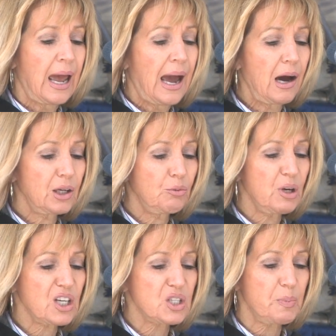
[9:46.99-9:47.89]
How can
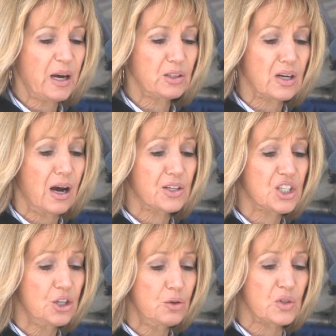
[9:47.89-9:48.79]
we expect
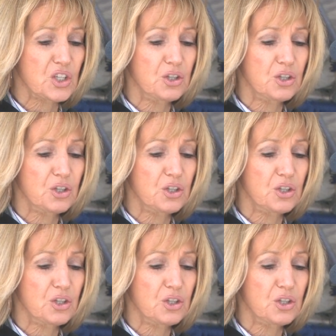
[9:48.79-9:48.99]
students